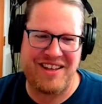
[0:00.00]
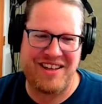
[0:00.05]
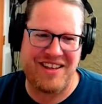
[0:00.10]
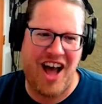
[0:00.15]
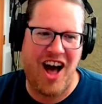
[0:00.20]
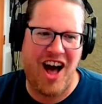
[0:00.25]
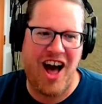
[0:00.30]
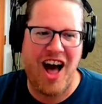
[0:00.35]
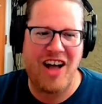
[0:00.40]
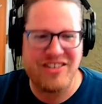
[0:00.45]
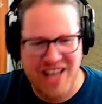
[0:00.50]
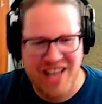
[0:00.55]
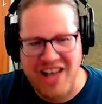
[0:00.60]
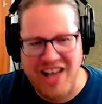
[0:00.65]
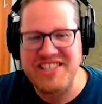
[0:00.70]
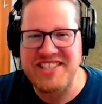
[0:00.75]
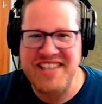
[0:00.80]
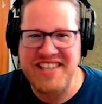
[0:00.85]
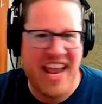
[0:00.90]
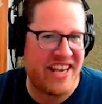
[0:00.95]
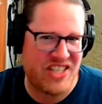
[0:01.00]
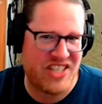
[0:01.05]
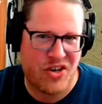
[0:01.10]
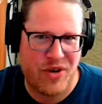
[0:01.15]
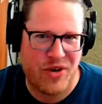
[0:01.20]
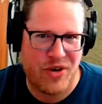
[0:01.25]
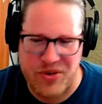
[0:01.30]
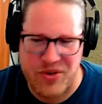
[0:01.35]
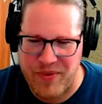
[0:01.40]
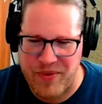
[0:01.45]
I'll say he's a
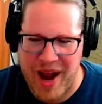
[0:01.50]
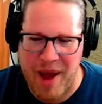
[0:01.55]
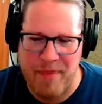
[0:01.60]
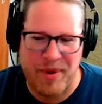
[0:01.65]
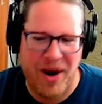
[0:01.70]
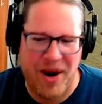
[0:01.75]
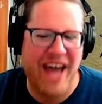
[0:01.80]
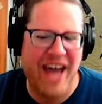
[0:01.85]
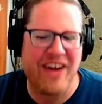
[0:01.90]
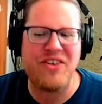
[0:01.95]
Christian rapper. I don't